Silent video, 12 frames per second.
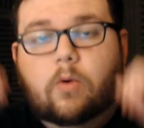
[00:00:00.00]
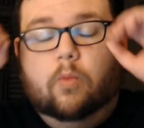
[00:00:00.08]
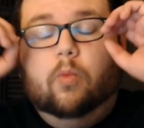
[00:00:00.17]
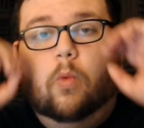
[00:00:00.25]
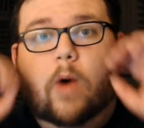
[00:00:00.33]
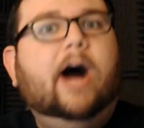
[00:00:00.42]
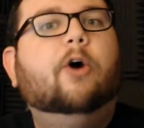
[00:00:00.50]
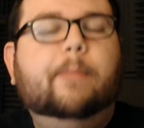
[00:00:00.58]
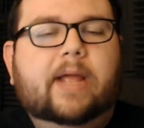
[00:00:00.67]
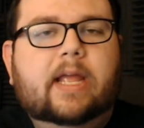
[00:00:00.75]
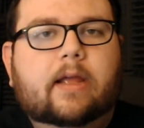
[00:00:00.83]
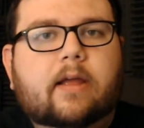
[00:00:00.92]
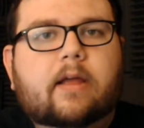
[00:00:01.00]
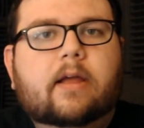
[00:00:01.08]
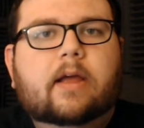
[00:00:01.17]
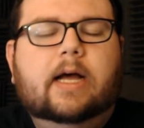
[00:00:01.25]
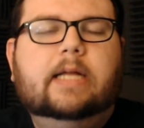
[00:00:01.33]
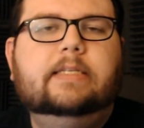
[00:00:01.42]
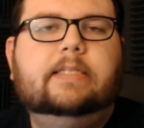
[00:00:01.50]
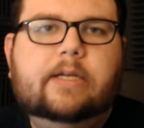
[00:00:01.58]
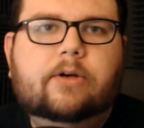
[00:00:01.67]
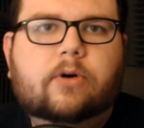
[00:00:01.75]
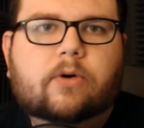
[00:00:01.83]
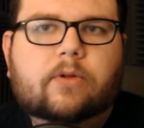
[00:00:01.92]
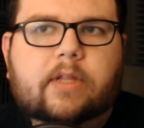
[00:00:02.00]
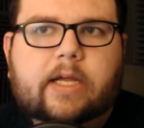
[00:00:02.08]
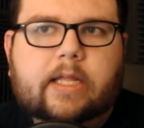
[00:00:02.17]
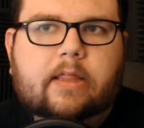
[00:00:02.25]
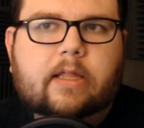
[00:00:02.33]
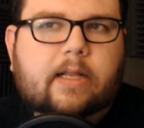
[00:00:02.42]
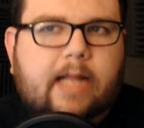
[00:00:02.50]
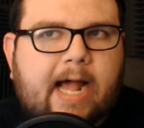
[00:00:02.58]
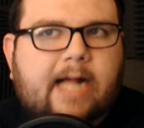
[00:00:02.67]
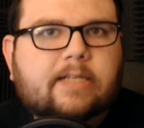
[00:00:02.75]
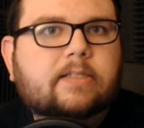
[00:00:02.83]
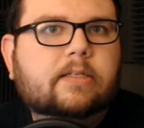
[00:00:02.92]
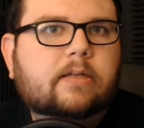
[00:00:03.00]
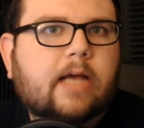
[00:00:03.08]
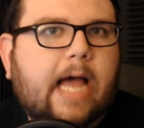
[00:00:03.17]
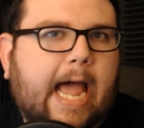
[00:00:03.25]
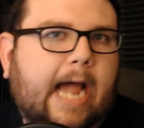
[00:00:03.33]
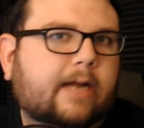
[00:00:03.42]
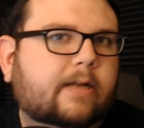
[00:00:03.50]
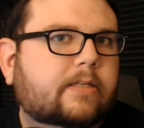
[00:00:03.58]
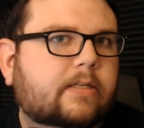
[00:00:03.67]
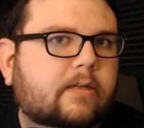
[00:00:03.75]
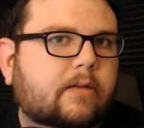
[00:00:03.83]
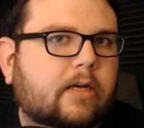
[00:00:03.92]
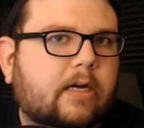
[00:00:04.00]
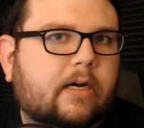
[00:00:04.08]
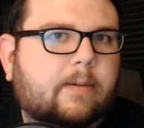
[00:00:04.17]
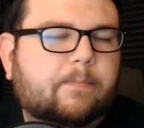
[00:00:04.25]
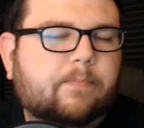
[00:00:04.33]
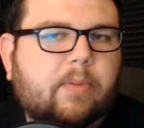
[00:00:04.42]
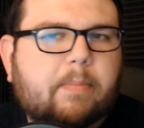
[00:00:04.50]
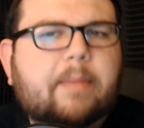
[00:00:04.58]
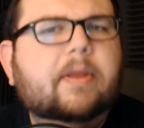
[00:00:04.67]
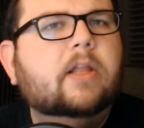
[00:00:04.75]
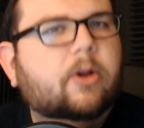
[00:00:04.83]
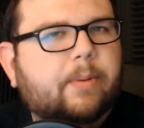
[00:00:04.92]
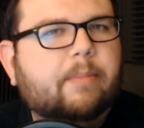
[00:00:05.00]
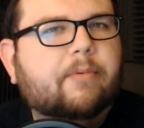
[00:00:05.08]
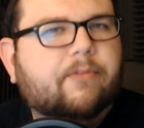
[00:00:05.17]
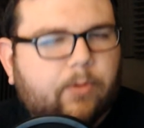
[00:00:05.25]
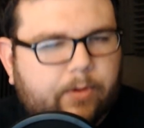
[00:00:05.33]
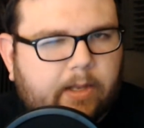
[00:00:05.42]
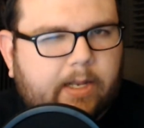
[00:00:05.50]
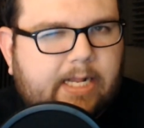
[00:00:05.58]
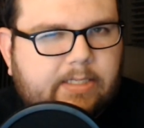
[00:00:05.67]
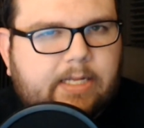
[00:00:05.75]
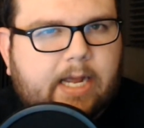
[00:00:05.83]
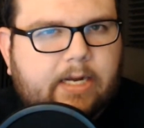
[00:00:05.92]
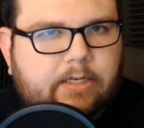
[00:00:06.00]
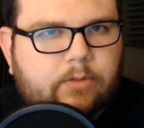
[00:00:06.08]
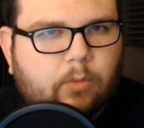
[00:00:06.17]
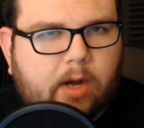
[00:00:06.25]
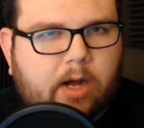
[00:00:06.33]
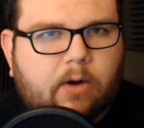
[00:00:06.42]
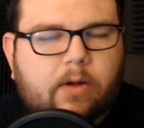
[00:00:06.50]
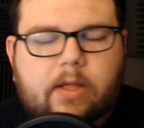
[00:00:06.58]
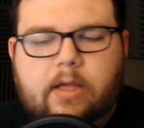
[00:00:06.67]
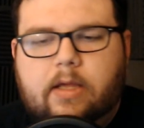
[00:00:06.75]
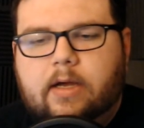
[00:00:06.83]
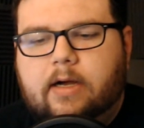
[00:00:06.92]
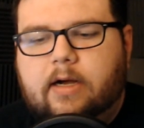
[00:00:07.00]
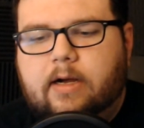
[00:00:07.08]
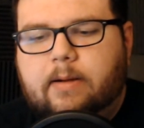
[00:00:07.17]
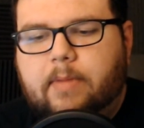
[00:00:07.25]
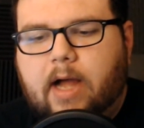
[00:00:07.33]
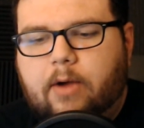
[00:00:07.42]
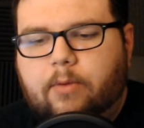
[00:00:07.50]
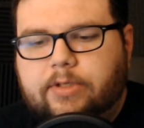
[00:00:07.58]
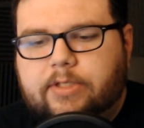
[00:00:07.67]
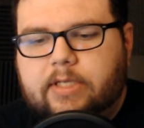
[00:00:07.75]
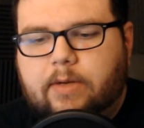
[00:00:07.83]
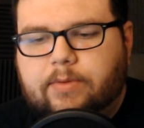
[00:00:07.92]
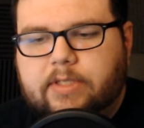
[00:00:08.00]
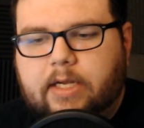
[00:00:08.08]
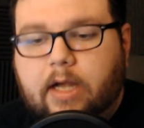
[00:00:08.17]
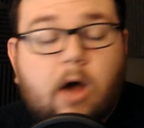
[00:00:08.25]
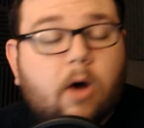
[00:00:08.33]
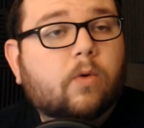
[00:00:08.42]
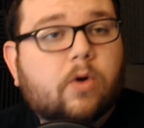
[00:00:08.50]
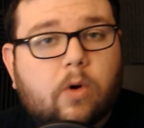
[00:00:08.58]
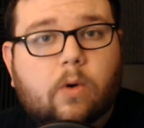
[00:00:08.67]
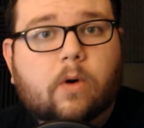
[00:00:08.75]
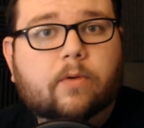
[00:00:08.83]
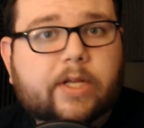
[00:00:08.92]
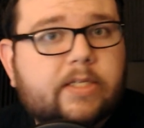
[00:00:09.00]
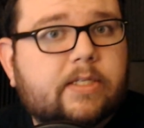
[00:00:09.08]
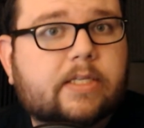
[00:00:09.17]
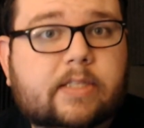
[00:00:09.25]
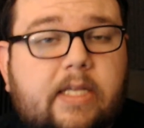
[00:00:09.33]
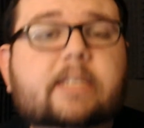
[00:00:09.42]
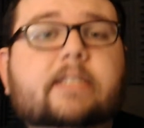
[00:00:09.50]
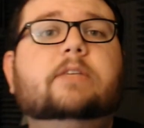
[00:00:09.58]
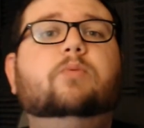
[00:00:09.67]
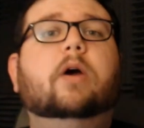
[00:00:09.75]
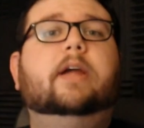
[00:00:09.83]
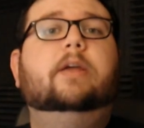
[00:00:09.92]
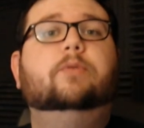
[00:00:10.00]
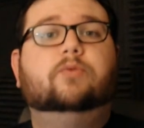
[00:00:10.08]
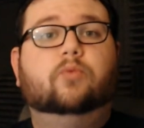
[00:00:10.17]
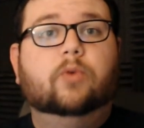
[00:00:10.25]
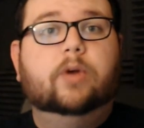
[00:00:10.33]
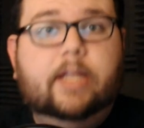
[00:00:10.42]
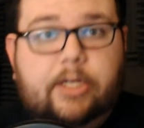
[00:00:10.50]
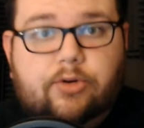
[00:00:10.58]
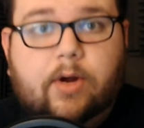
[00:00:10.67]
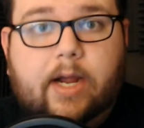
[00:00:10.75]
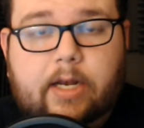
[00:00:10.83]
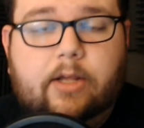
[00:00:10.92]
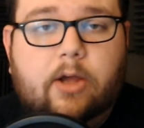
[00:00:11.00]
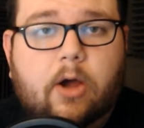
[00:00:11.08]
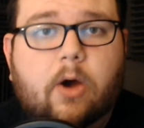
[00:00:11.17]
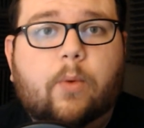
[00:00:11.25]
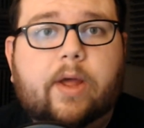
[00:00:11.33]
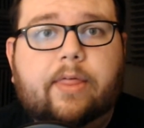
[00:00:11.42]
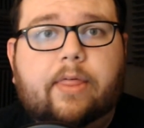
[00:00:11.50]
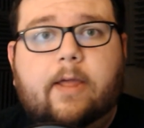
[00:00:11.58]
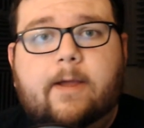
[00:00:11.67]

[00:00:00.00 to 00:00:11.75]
wow me until like the last act, maybe a little bit before the last act as well. I was like, oh cool, this is where he was really trying to go with